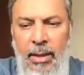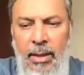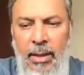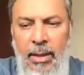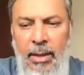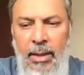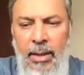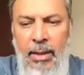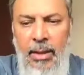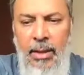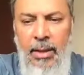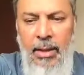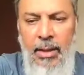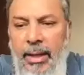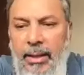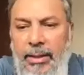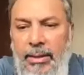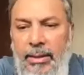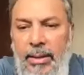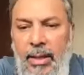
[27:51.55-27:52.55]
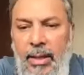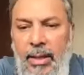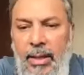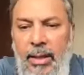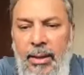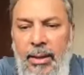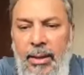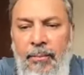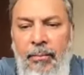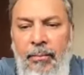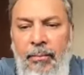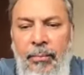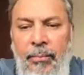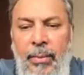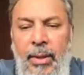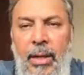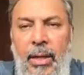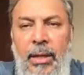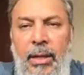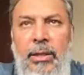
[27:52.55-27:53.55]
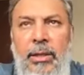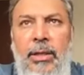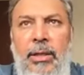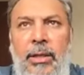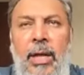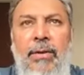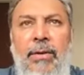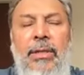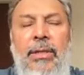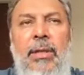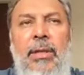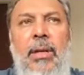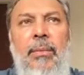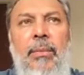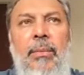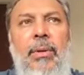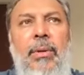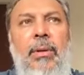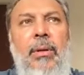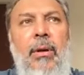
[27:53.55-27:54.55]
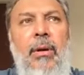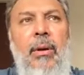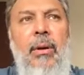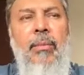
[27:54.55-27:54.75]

and that's why there's JavaScript